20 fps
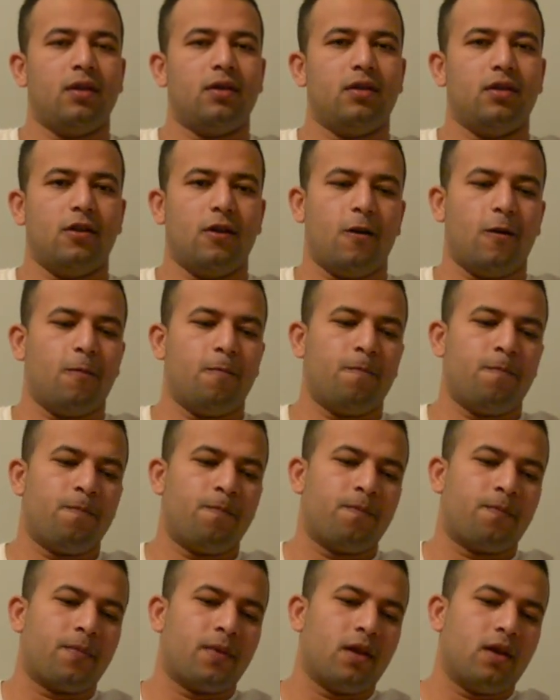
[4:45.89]

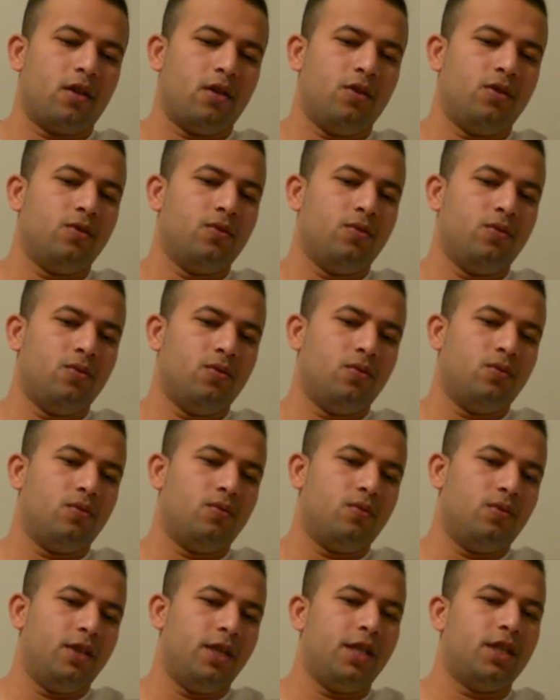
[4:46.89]
You
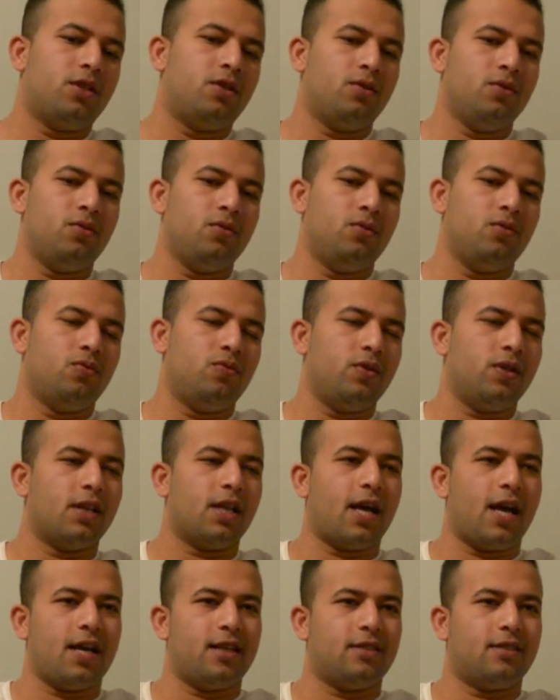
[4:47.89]
need to
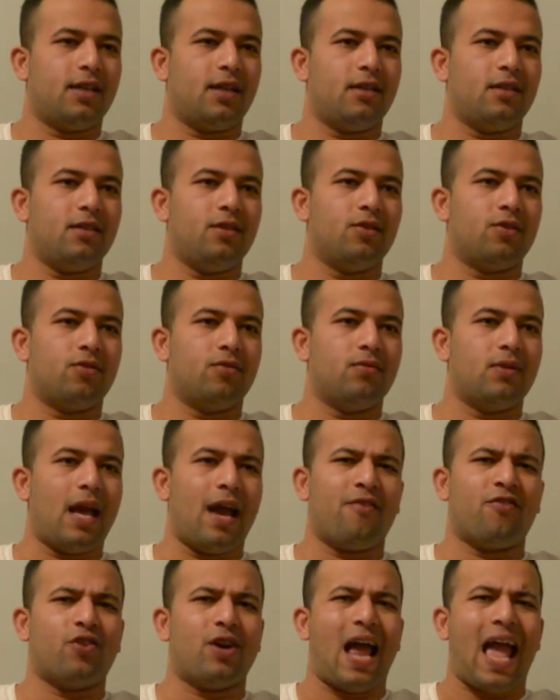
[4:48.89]
realize that you don't
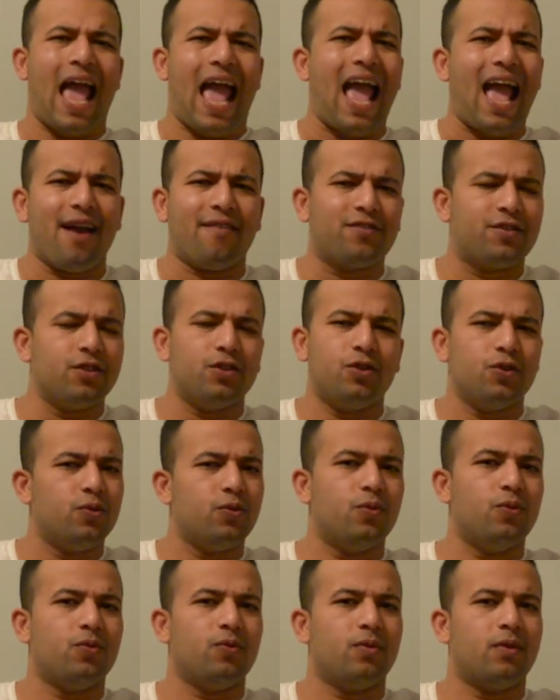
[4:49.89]
ever have to
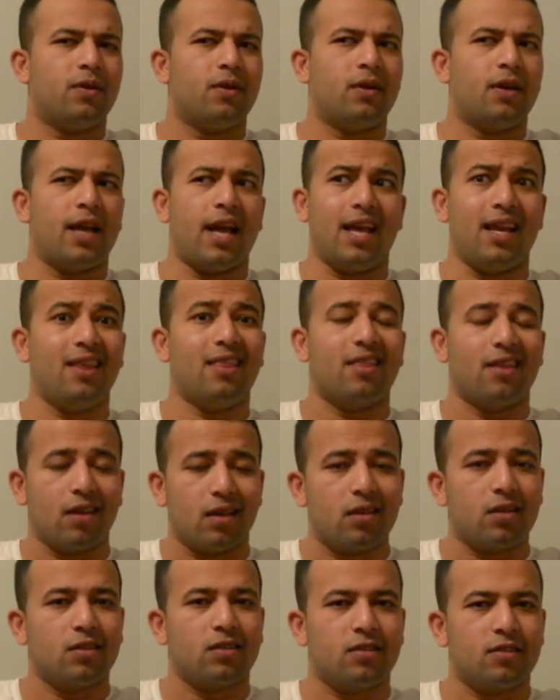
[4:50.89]
do
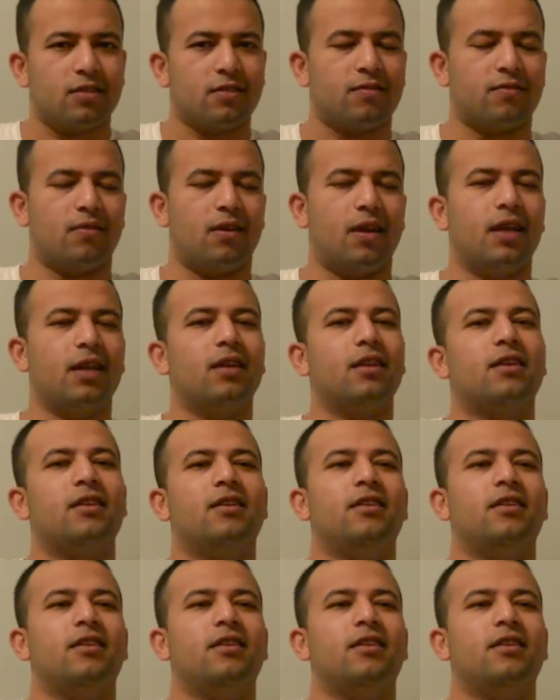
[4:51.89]
anything, right?